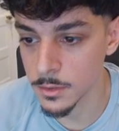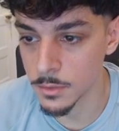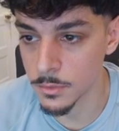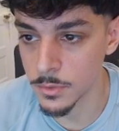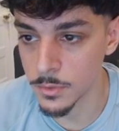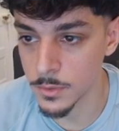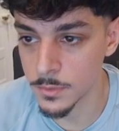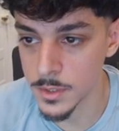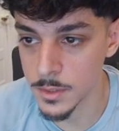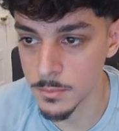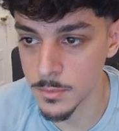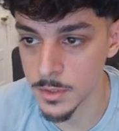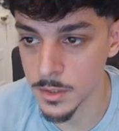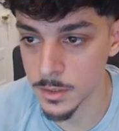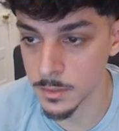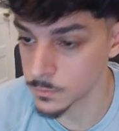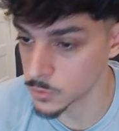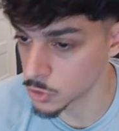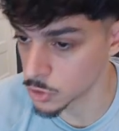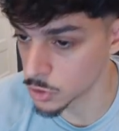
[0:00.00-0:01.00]
the
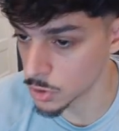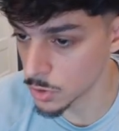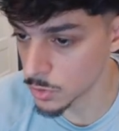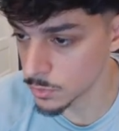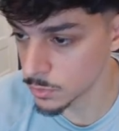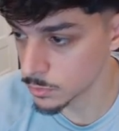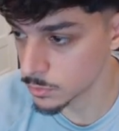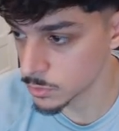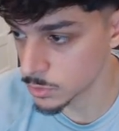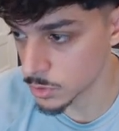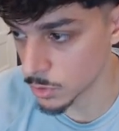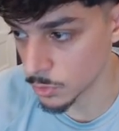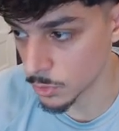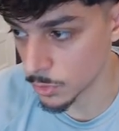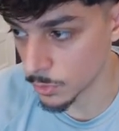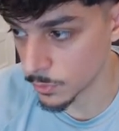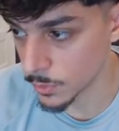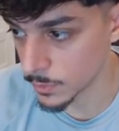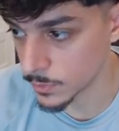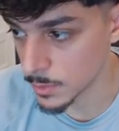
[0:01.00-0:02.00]
15-minute zone, so
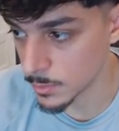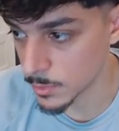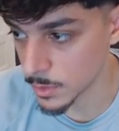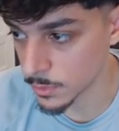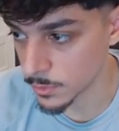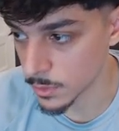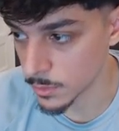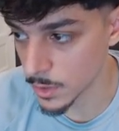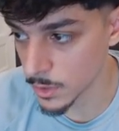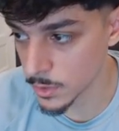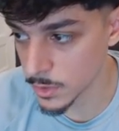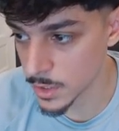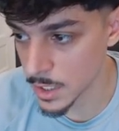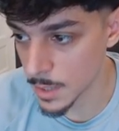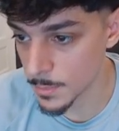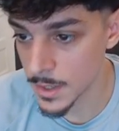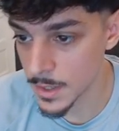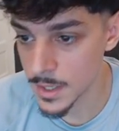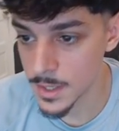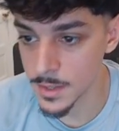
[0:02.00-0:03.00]
your 15-minute fair value
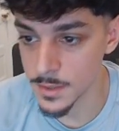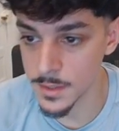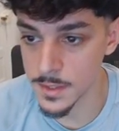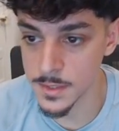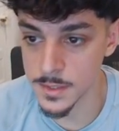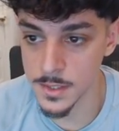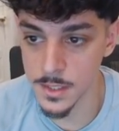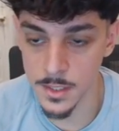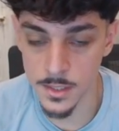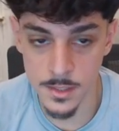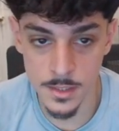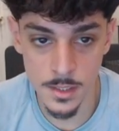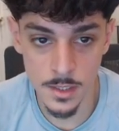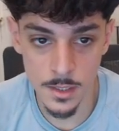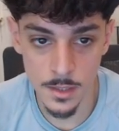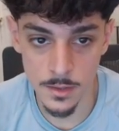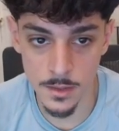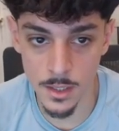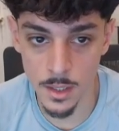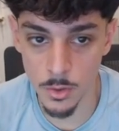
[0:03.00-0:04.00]
gap, this is
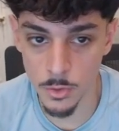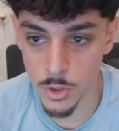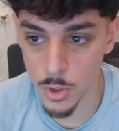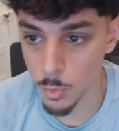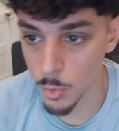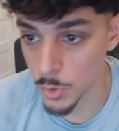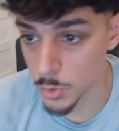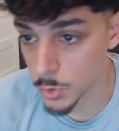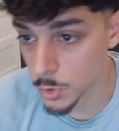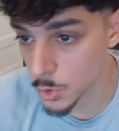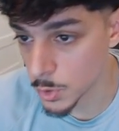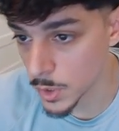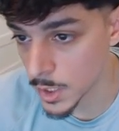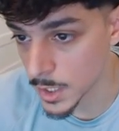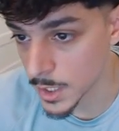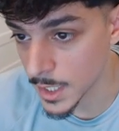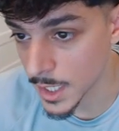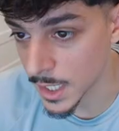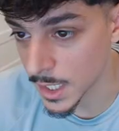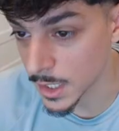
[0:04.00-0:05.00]
the area where you
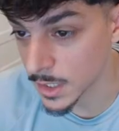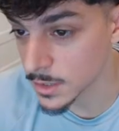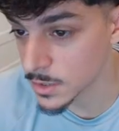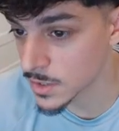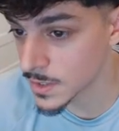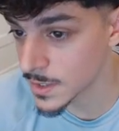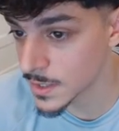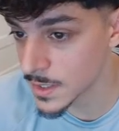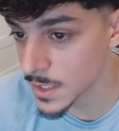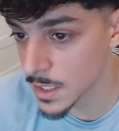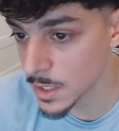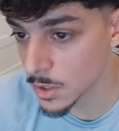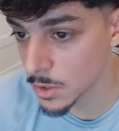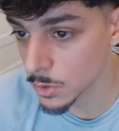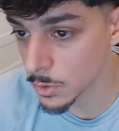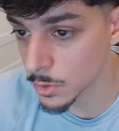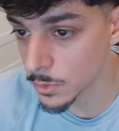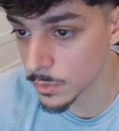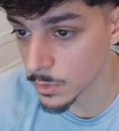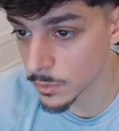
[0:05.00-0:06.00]
created a
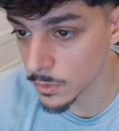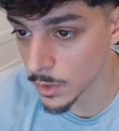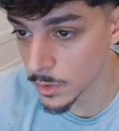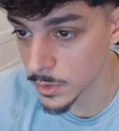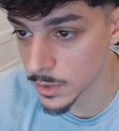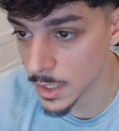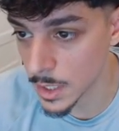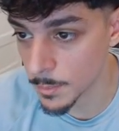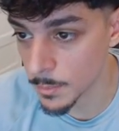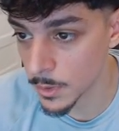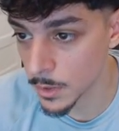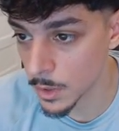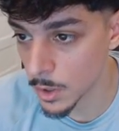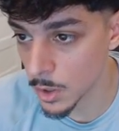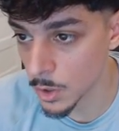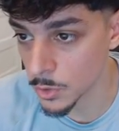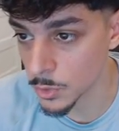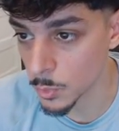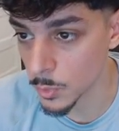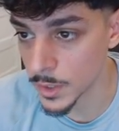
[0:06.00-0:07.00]
singular fair value gap
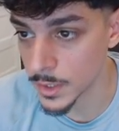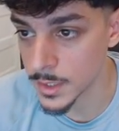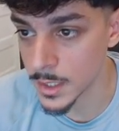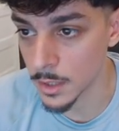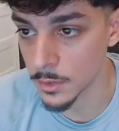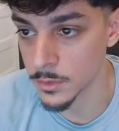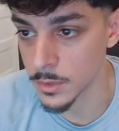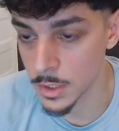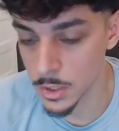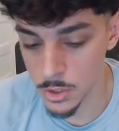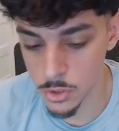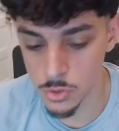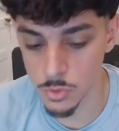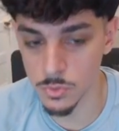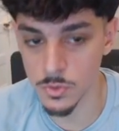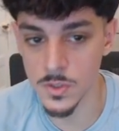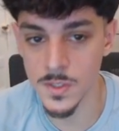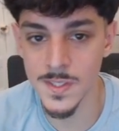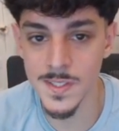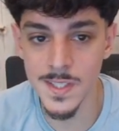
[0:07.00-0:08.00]
on the way down. So
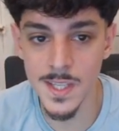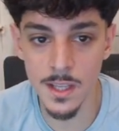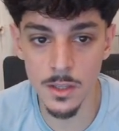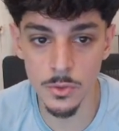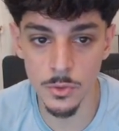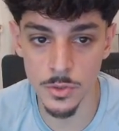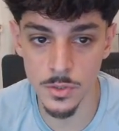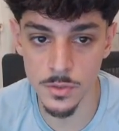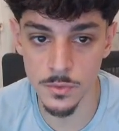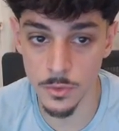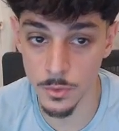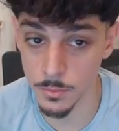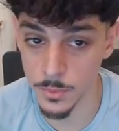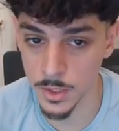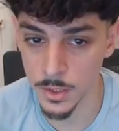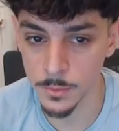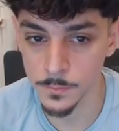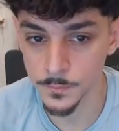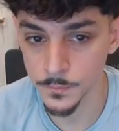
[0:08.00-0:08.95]
the sellers for me,